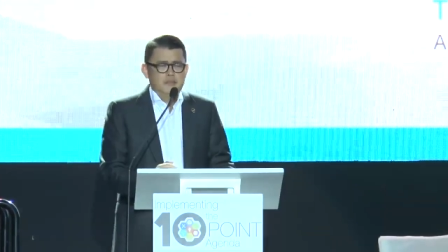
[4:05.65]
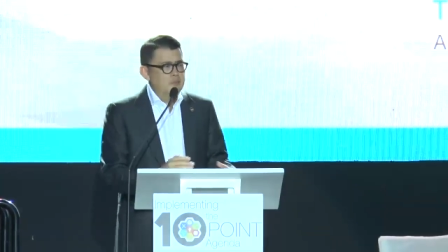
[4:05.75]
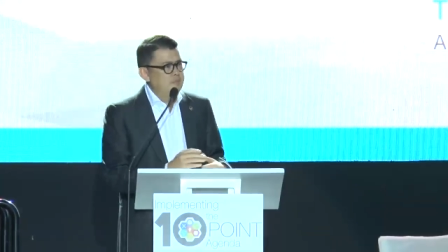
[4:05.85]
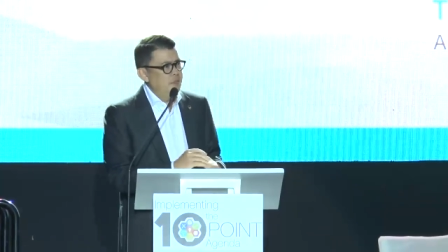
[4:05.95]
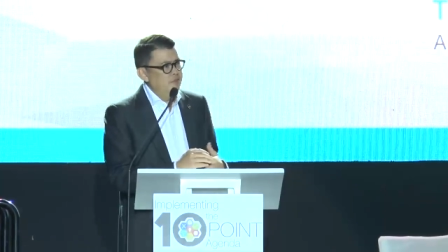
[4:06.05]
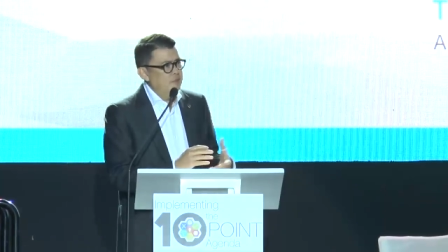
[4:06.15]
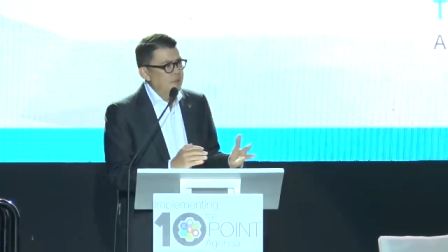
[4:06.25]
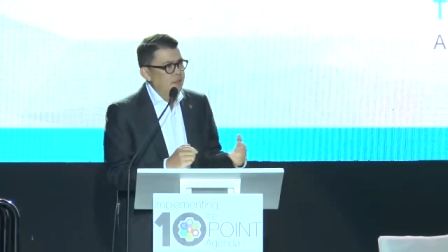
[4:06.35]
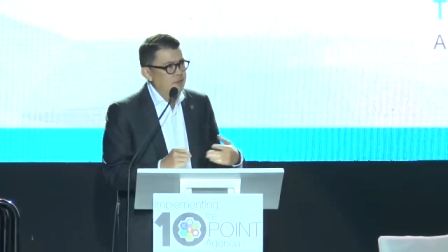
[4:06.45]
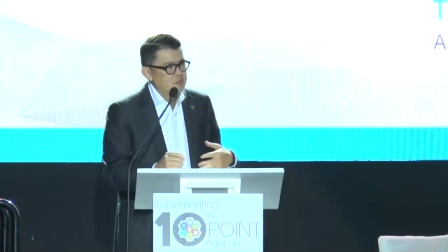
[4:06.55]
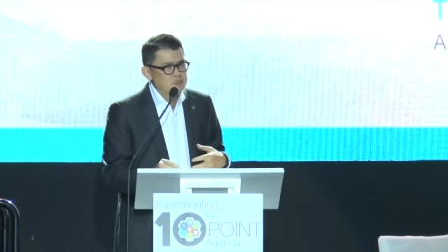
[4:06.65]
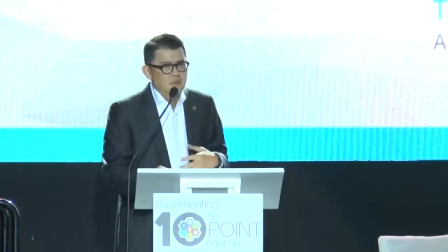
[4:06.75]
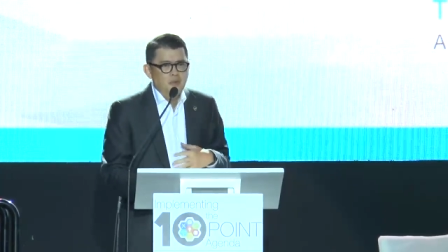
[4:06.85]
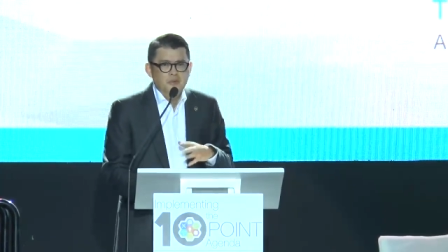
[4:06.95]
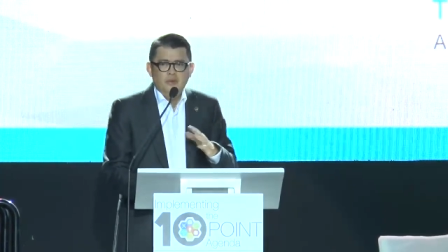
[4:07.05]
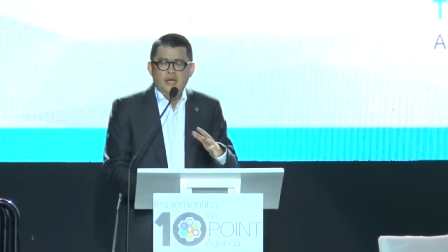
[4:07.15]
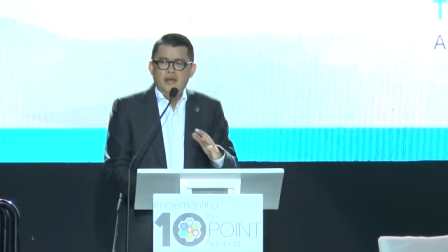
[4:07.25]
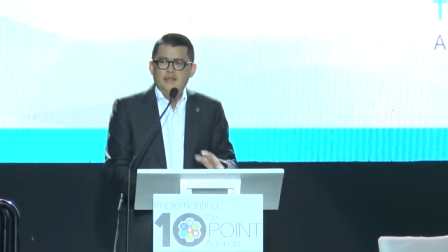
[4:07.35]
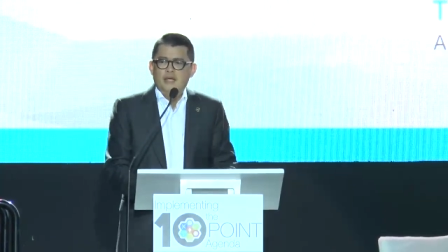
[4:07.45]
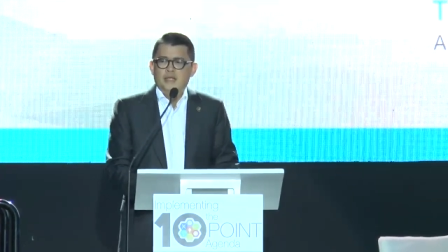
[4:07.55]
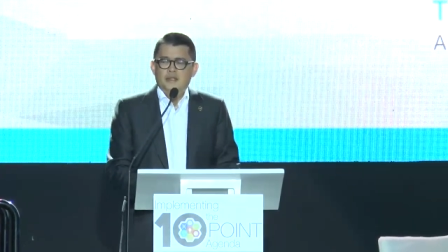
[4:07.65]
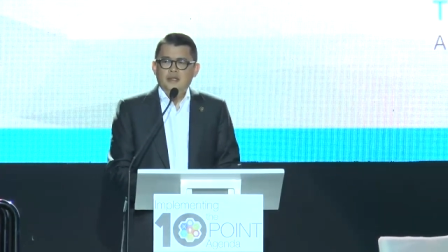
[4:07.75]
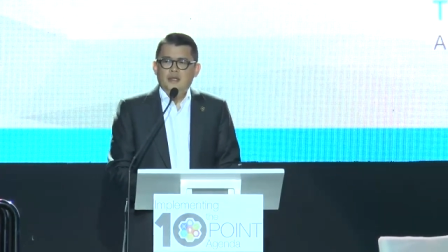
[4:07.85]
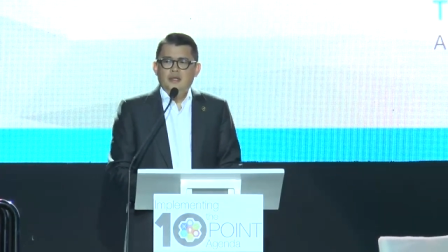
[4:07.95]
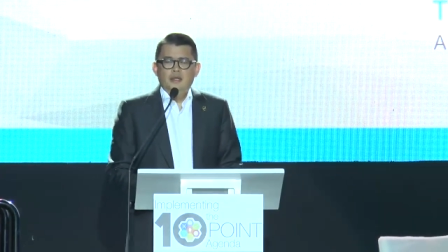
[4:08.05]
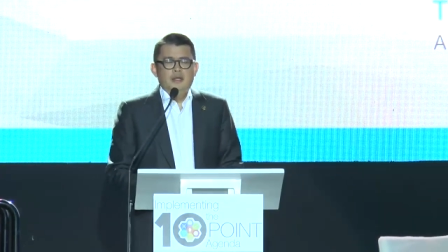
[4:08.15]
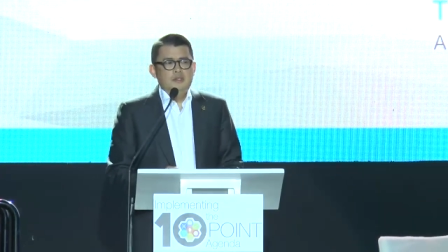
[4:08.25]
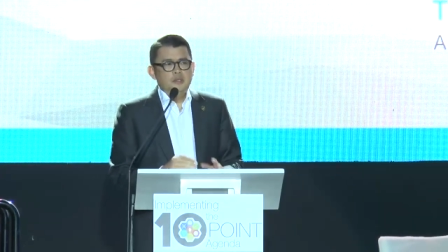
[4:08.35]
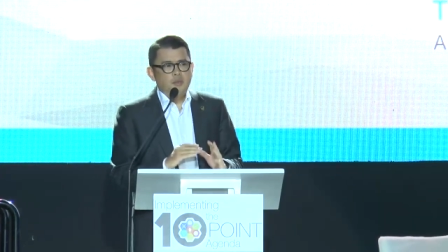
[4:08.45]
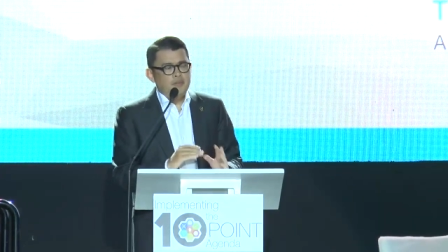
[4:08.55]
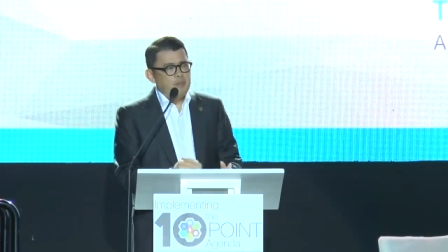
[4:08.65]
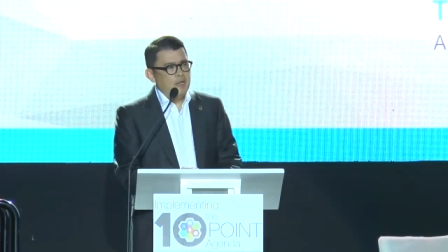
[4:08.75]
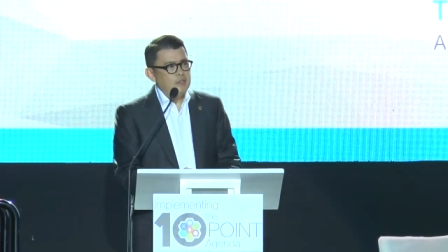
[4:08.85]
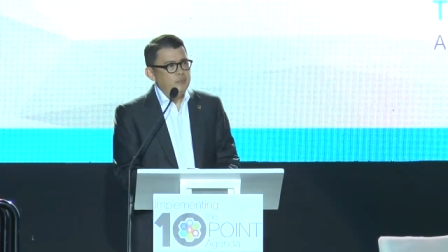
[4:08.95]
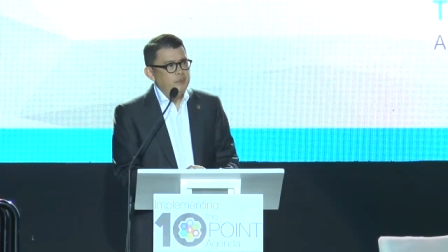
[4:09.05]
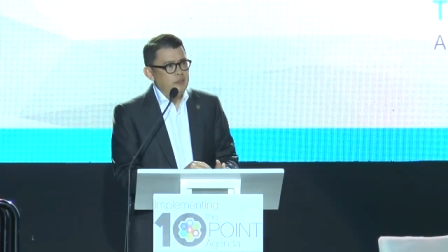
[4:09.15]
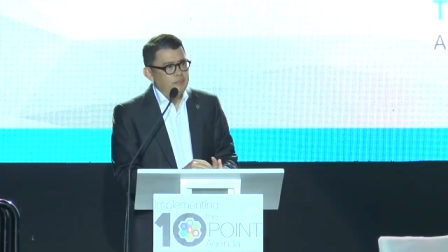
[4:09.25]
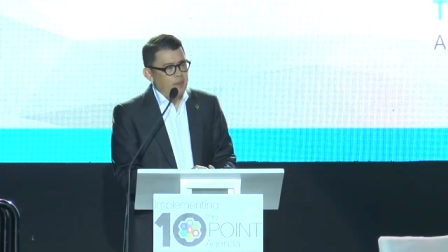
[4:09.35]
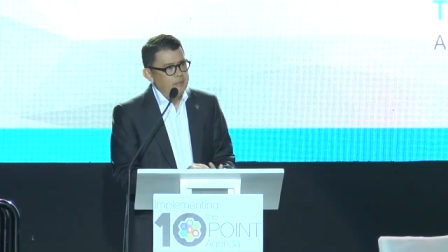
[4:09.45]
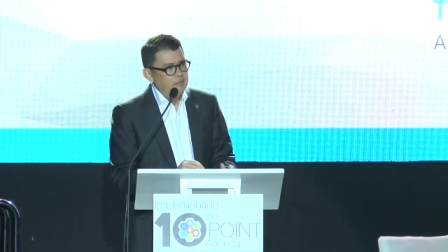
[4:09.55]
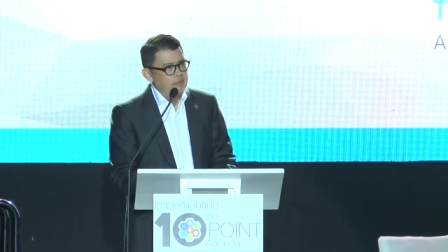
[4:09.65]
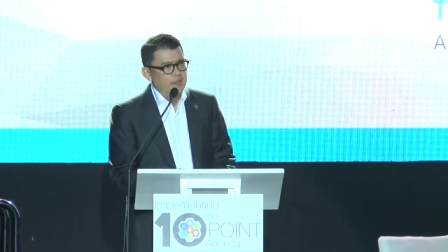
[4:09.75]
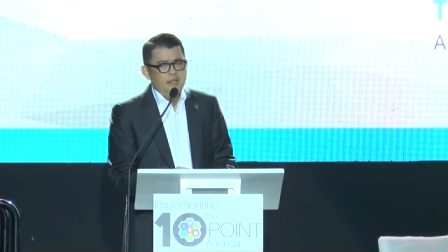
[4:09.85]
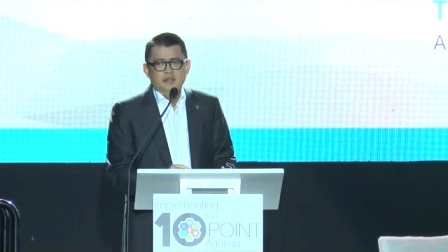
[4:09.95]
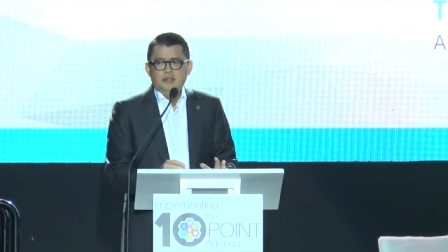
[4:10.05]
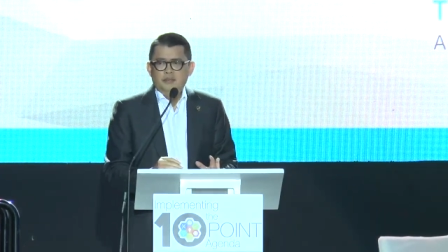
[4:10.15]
of that. But many of our micro and small don't have that. So we've partnered with the Department of Trade,